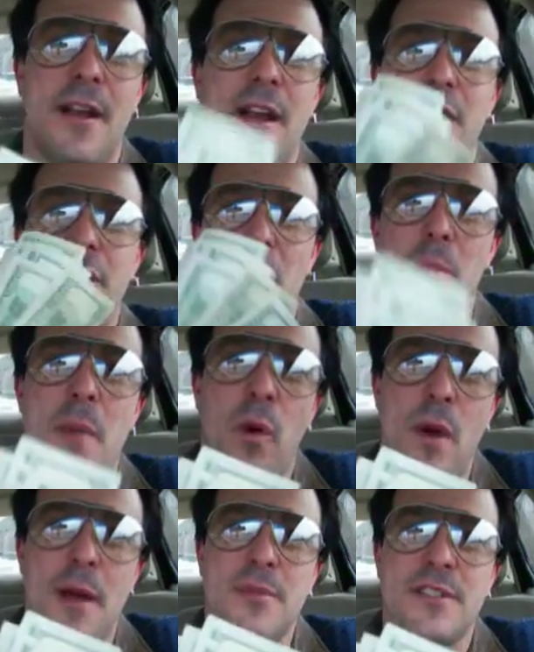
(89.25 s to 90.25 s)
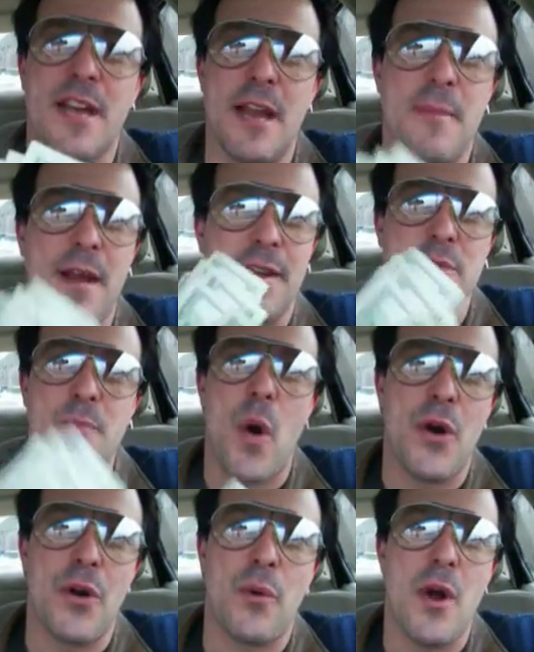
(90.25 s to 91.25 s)
Go to my website, man. Let's
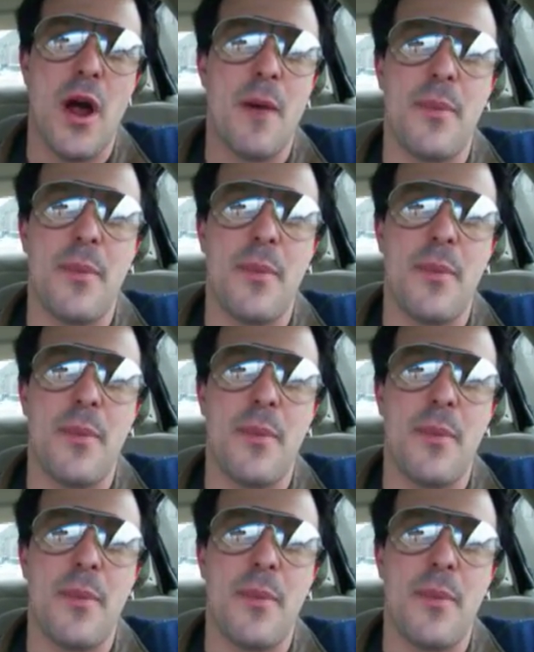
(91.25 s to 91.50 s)
partner up.